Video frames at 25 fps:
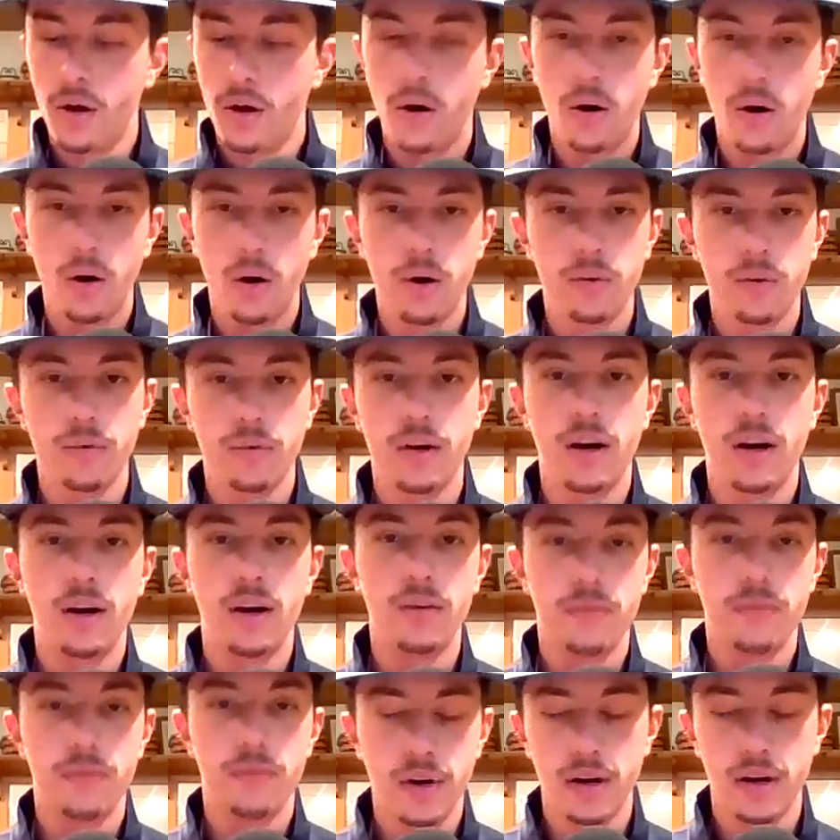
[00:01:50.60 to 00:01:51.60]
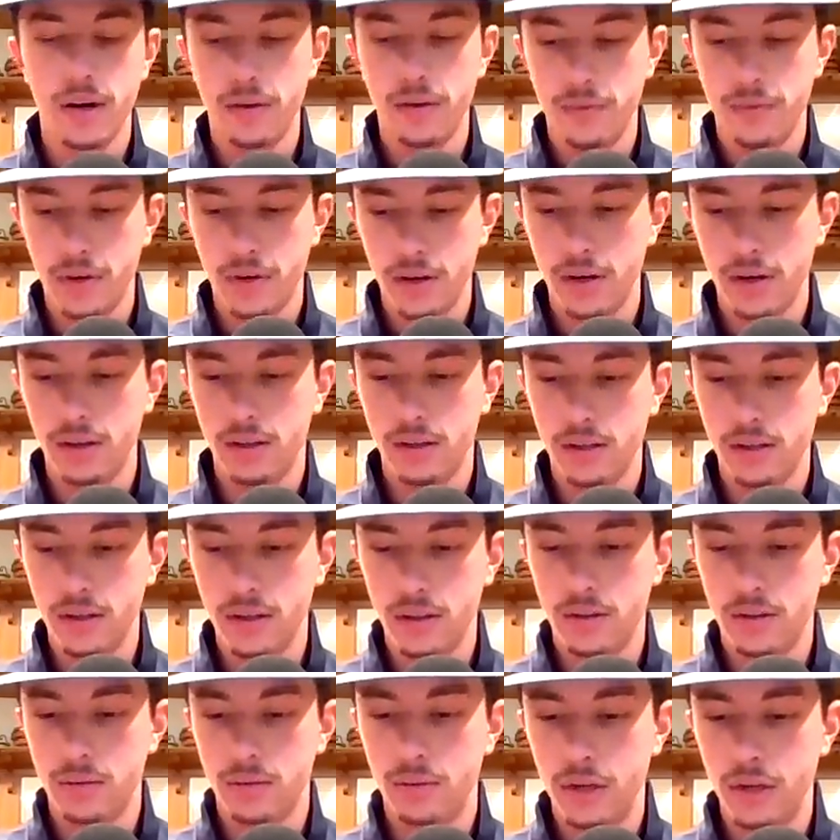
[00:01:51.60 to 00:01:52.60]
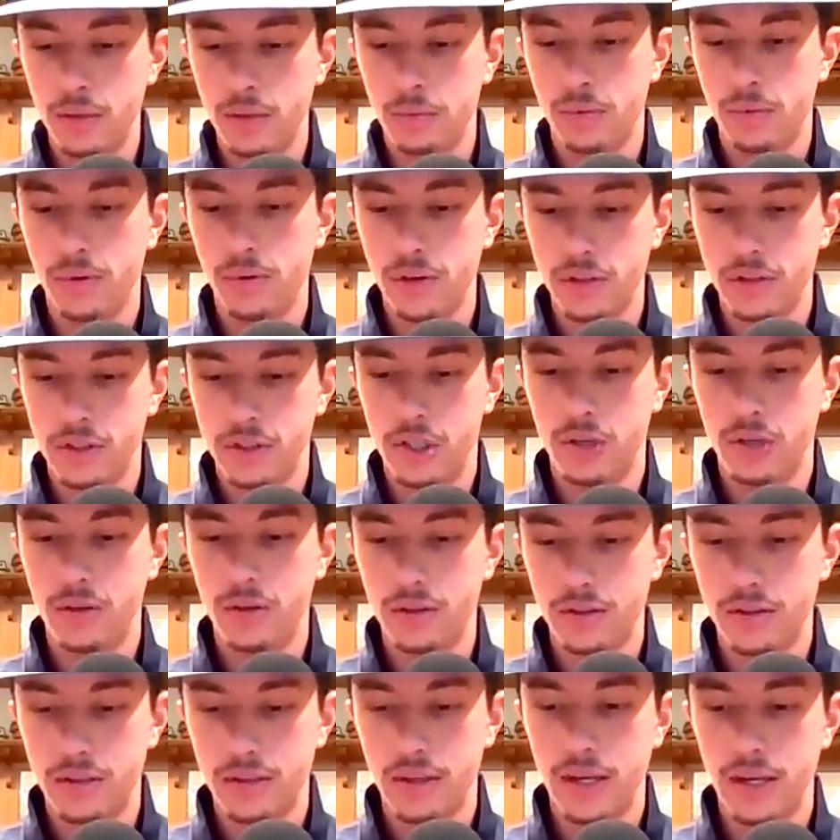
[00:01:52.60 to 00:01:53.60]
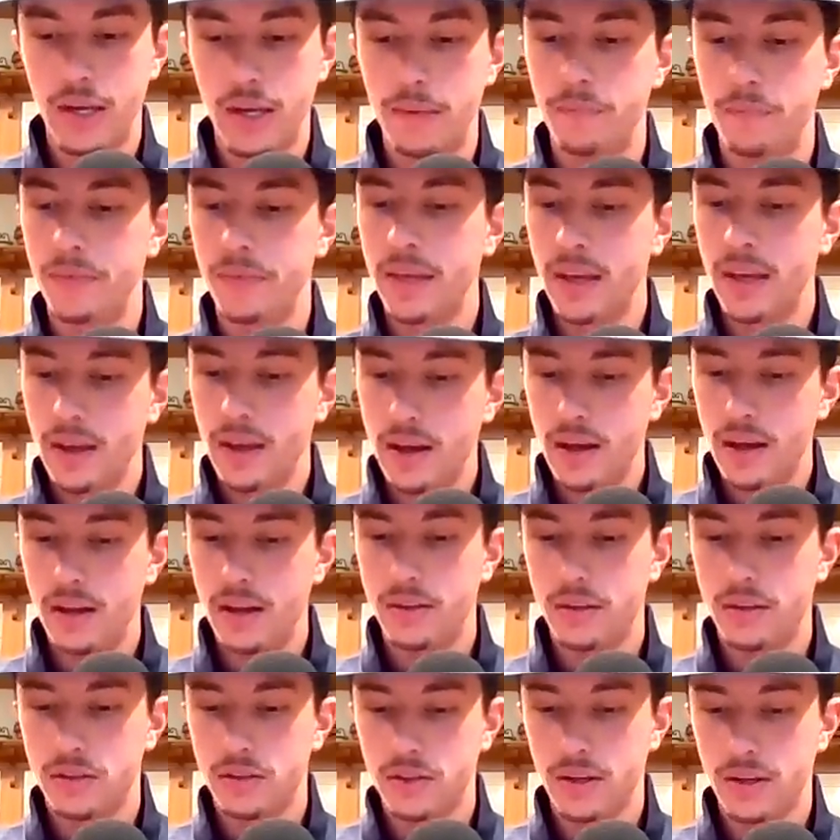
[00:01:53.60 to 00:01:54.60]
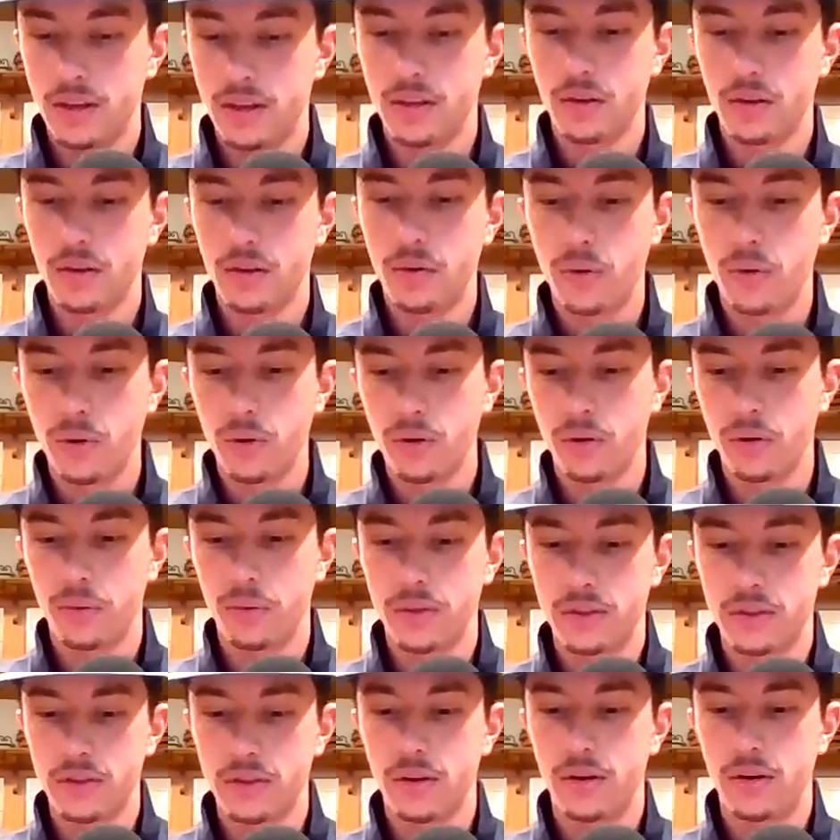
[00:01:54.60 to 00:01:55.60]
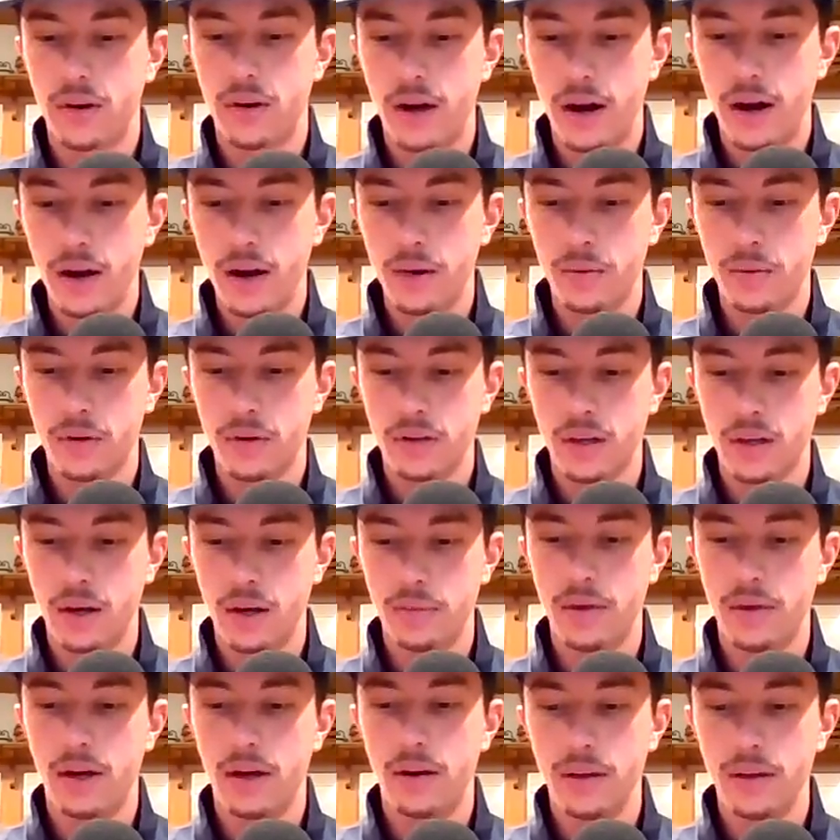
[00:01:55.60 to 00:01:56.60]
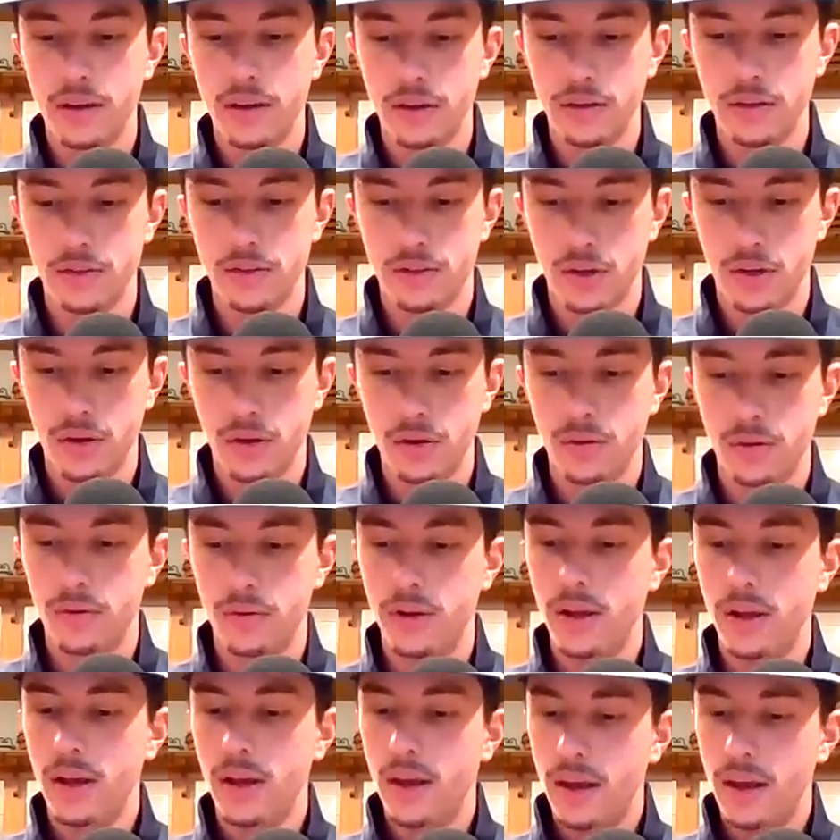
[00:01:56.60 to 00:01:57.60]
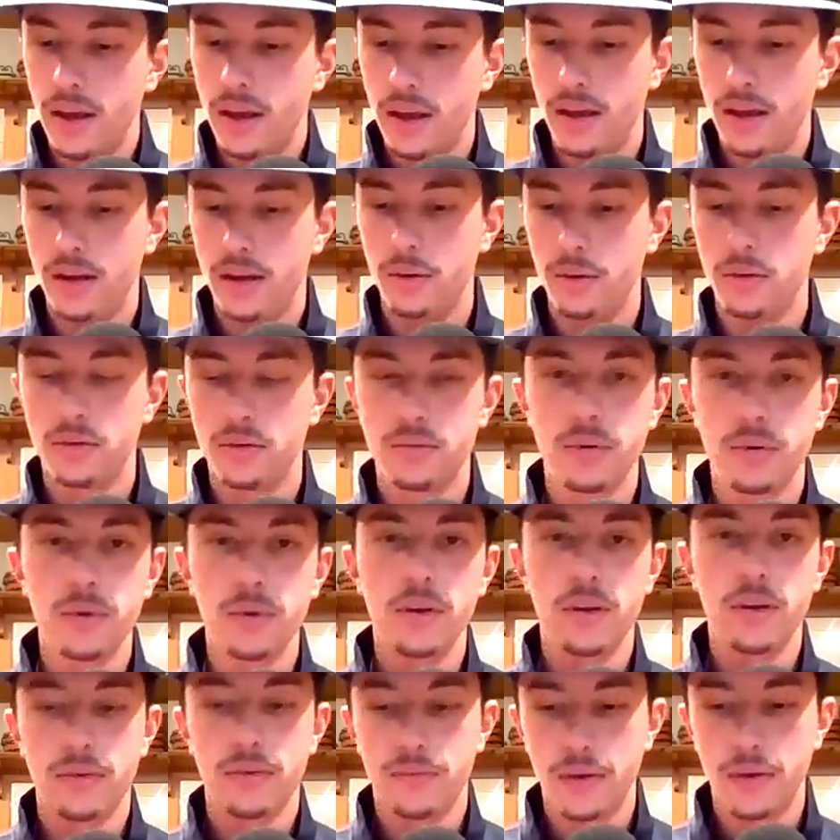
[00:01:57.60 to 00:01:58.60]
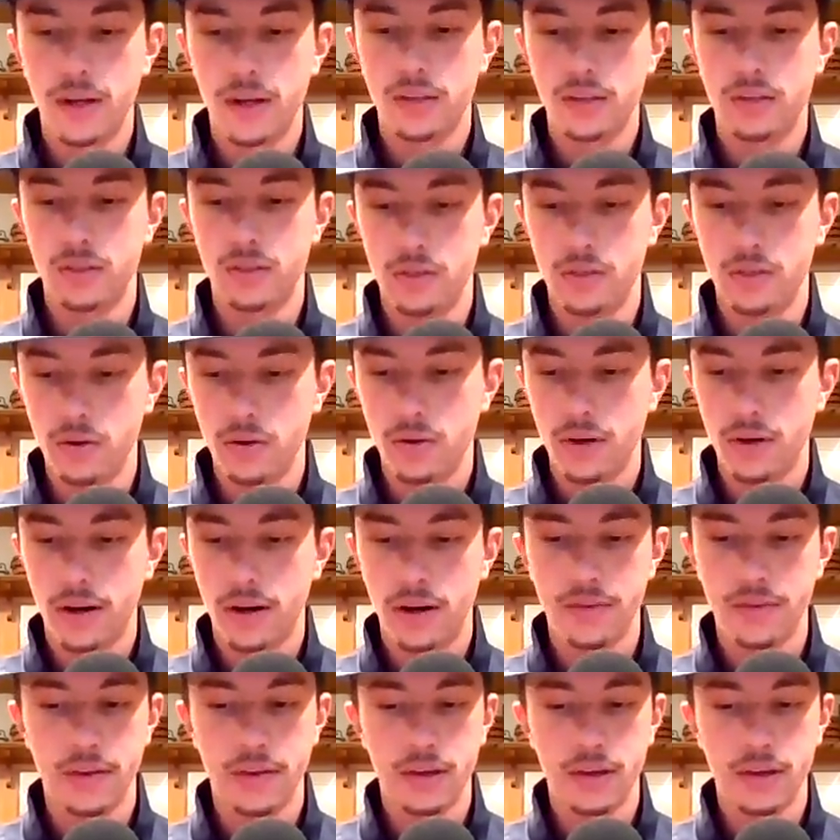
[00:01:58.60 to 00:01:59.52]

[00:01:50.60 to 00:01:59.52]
All around, very, very good 3-point shooting team. And in the second quarter, we saw Iowa come out in a zone, and it was really affecting UConn.